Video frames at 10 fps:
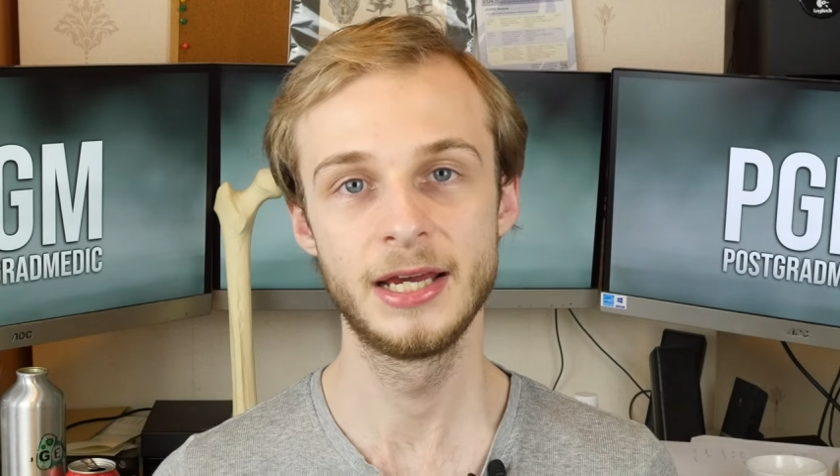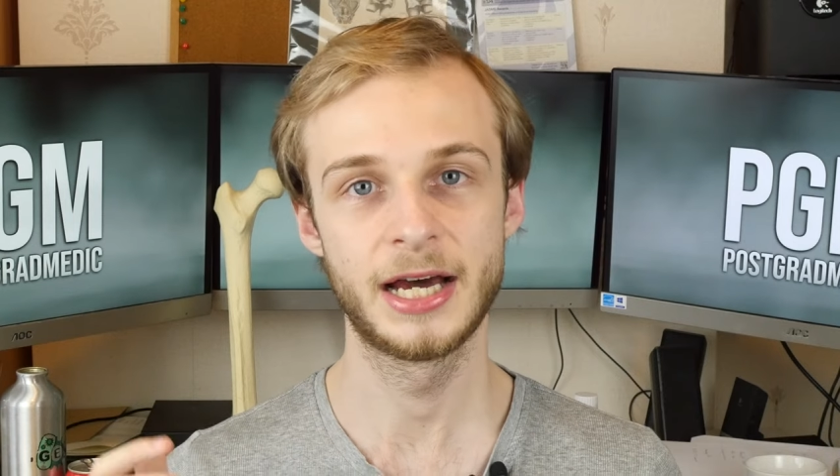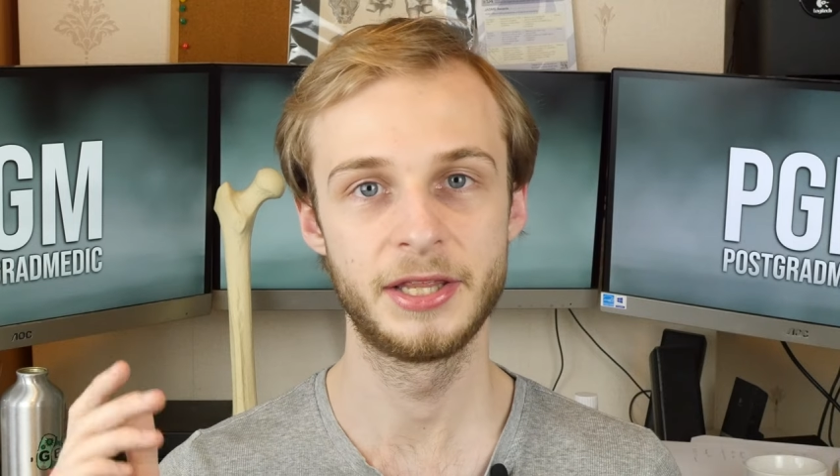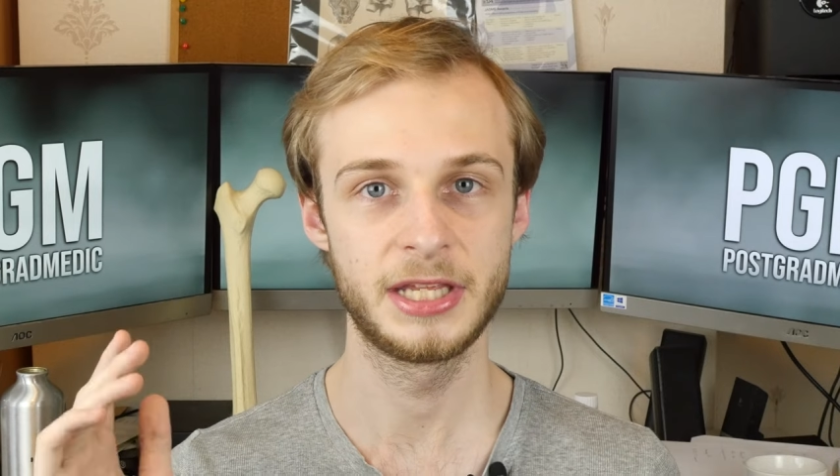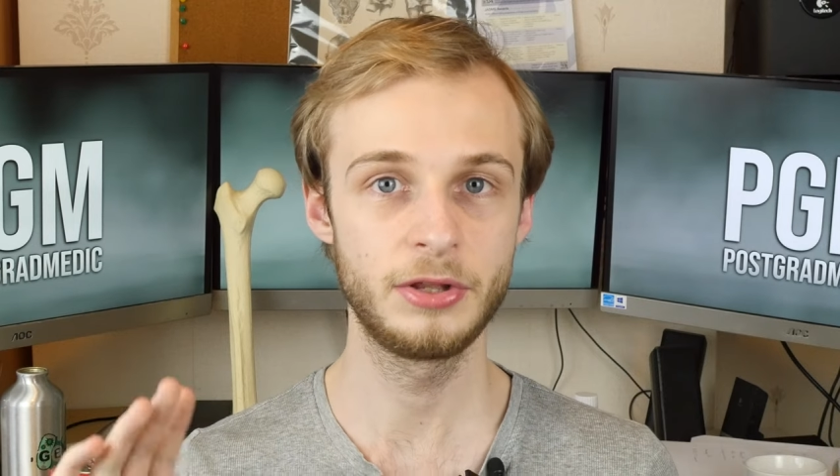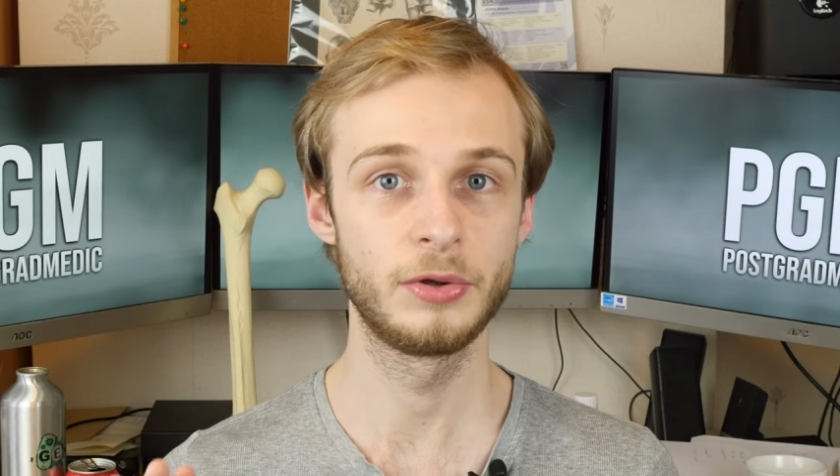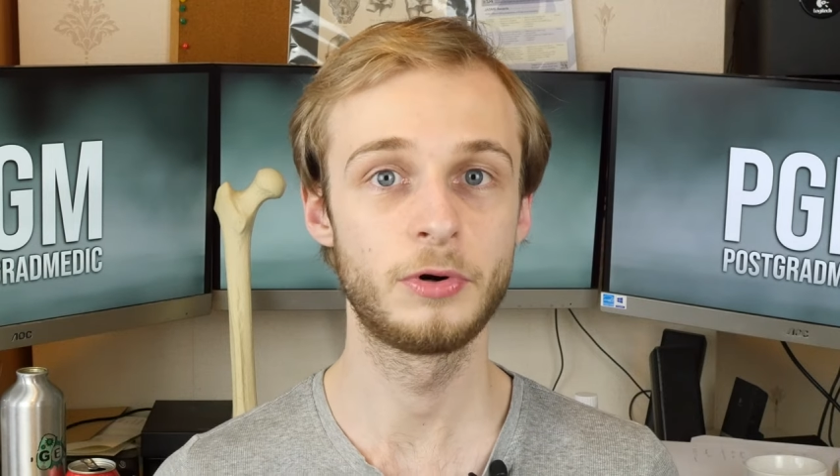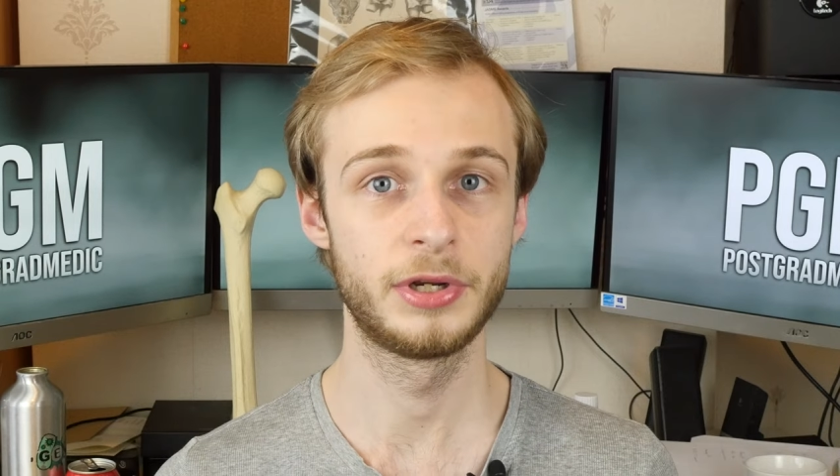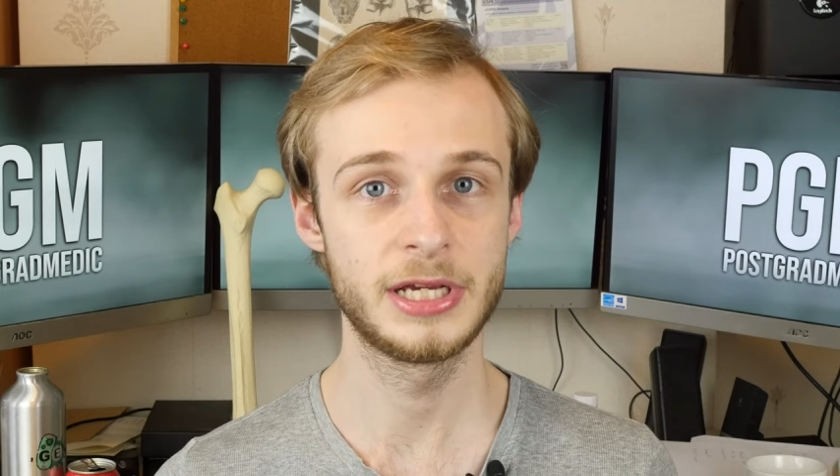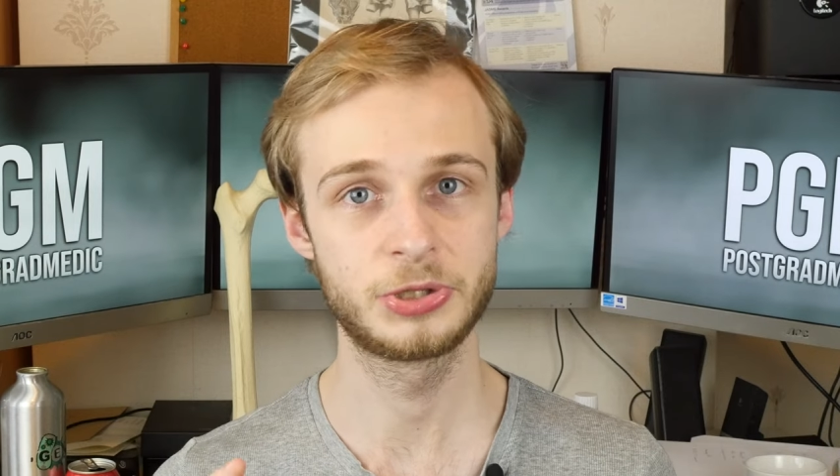And the other
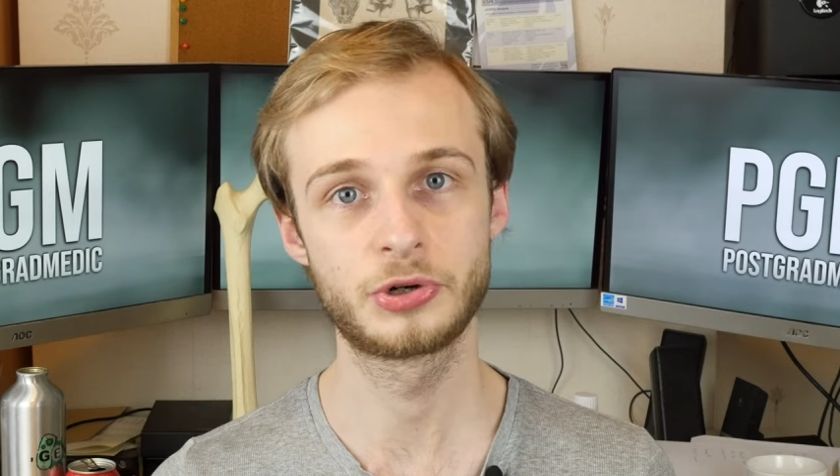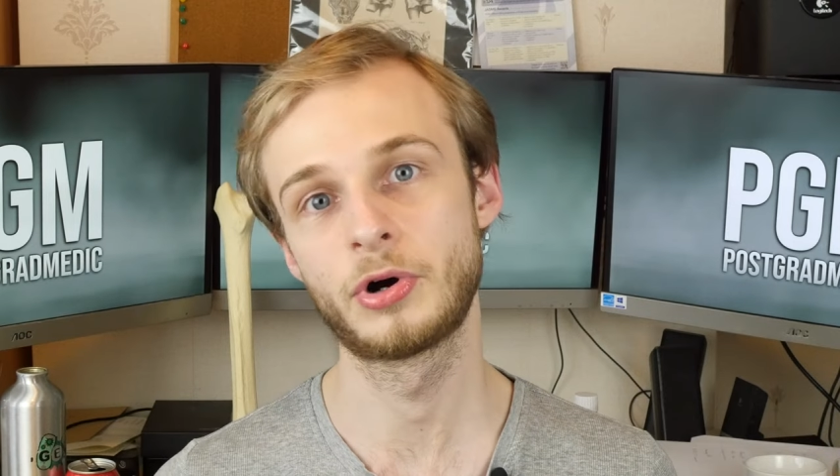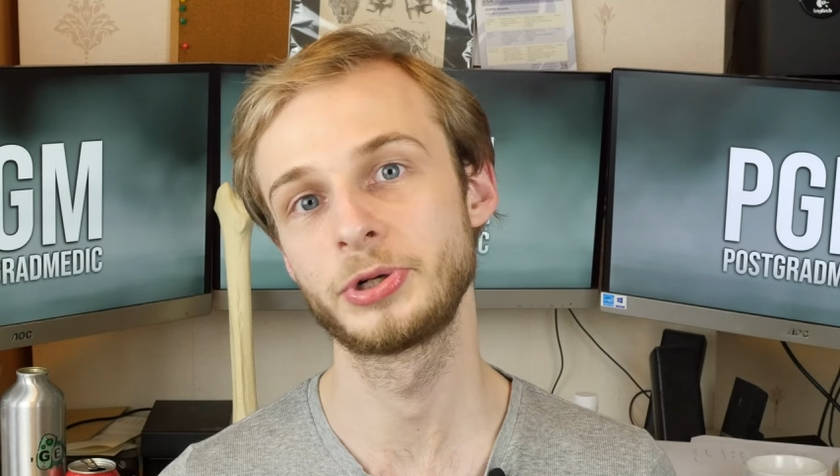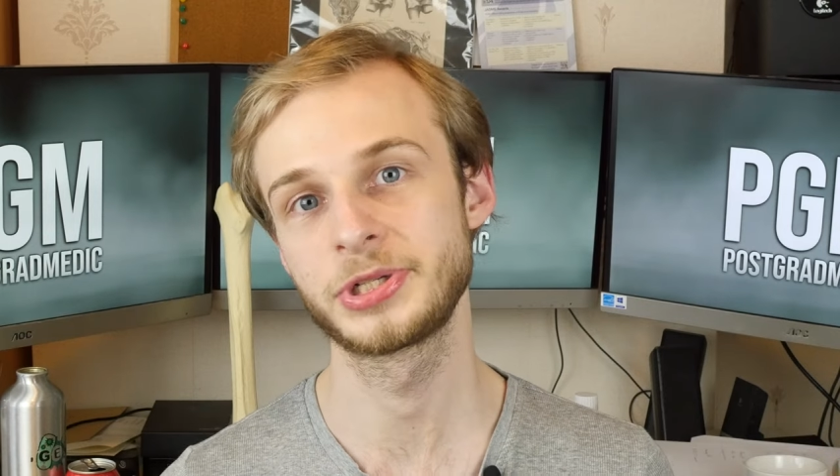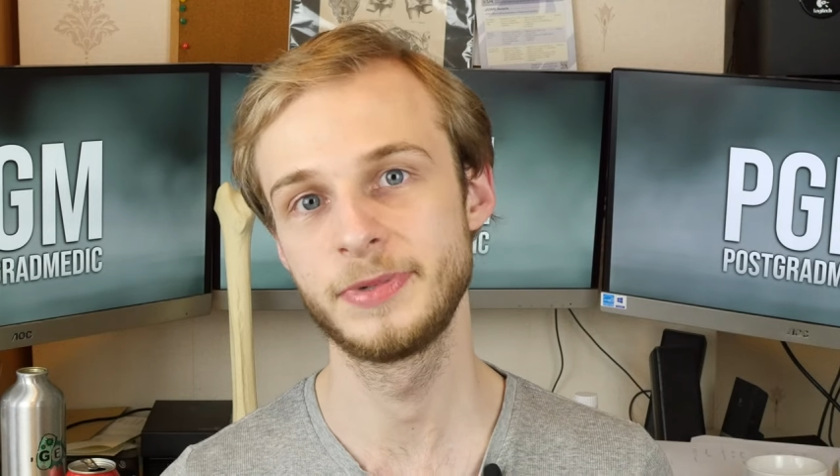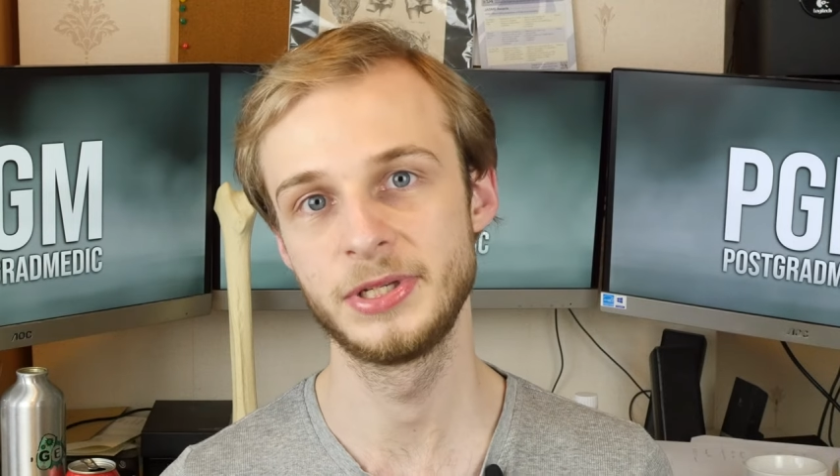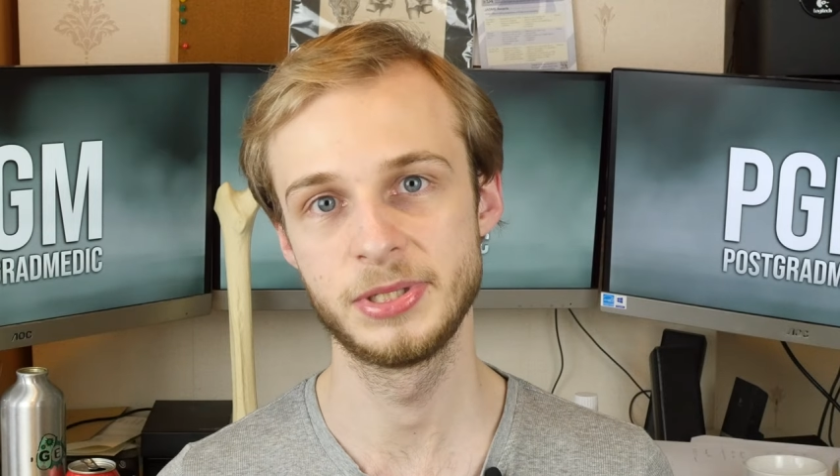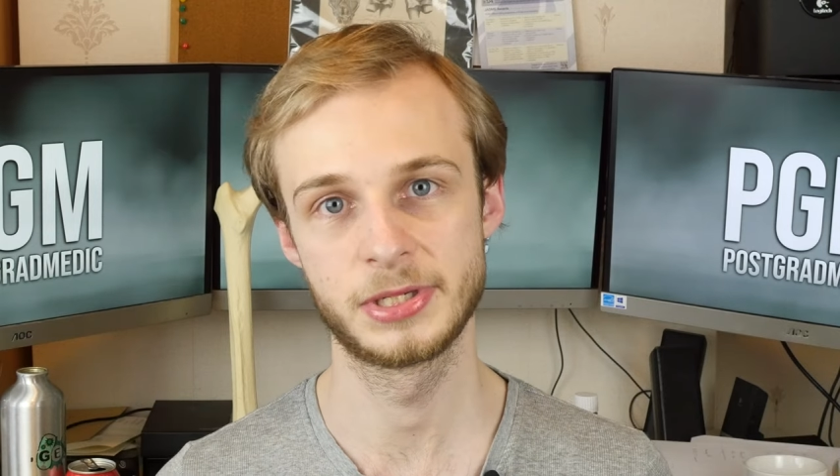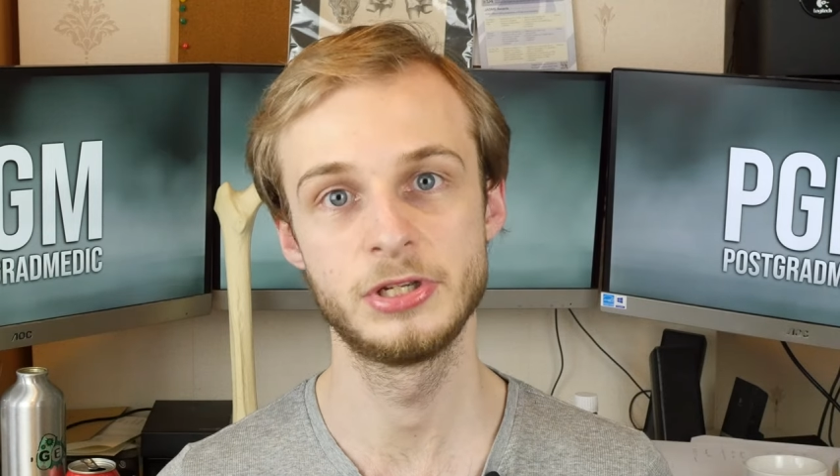one is Crossman's